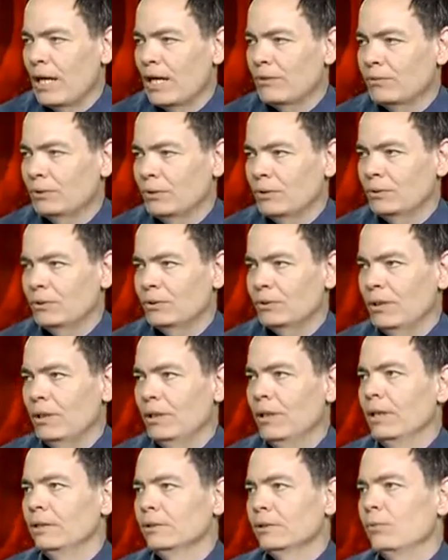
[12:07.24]

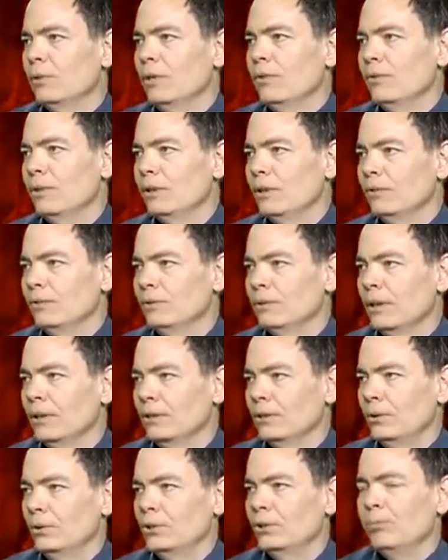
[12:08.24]
high-frequency derivatives
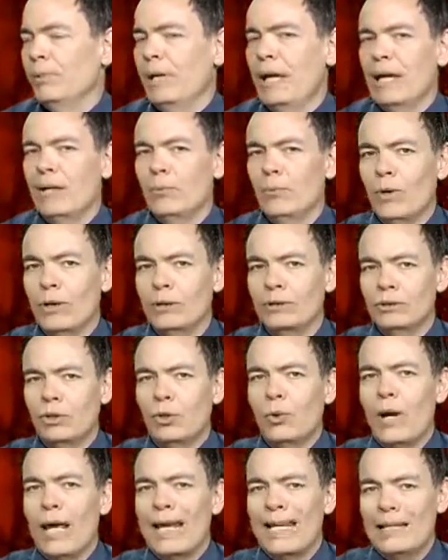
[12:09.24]
to expand one's
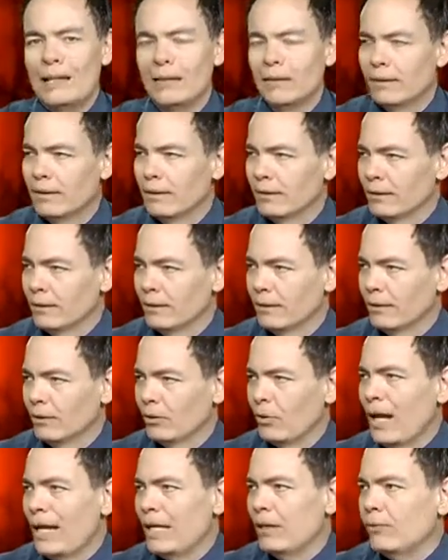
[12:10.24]
credit
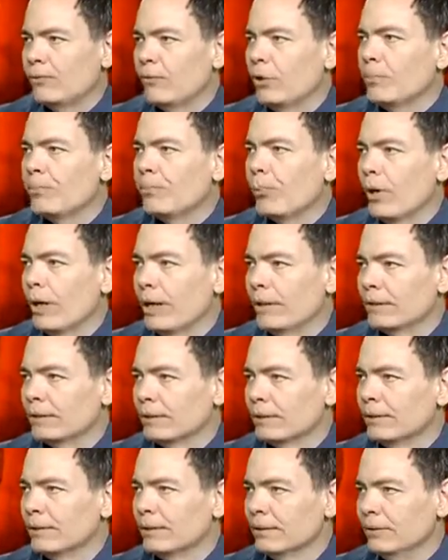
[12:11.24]
footprint.
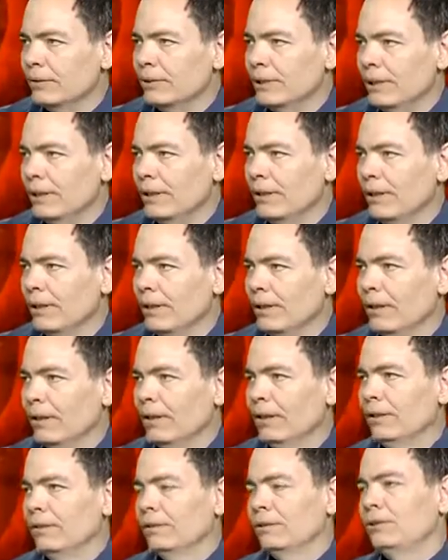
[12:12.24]
You see,
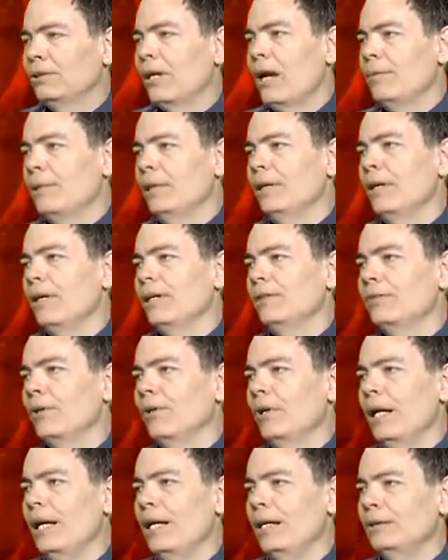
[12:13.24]
the Tommy gun of
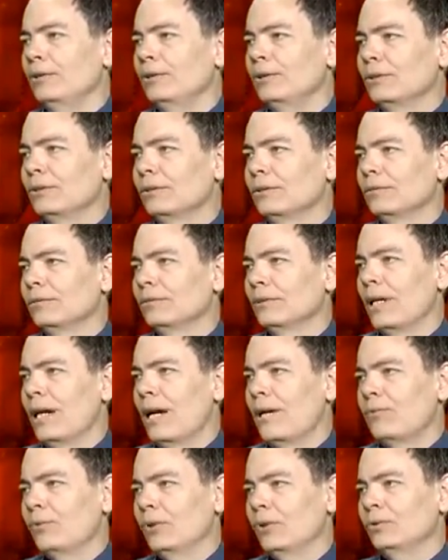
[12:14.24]
our age, the
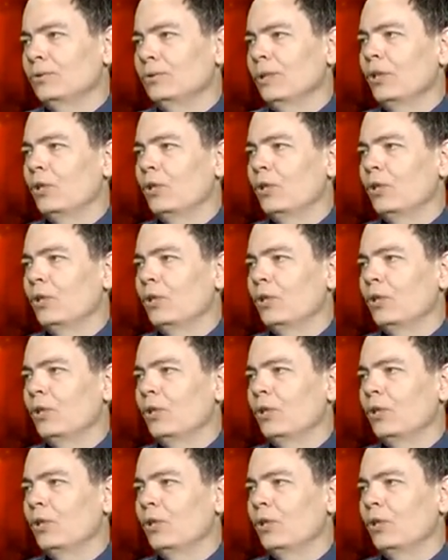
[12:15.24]
high-frequency